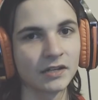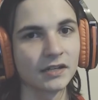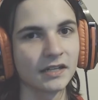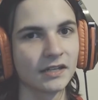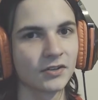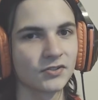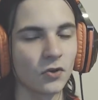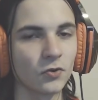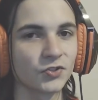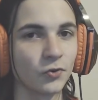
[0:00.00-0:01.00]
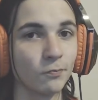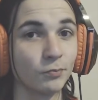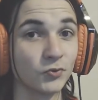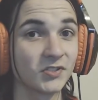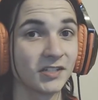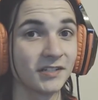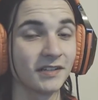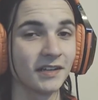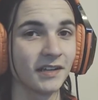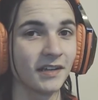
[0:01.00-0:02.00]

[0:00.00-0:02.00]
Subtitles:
and it is also boosted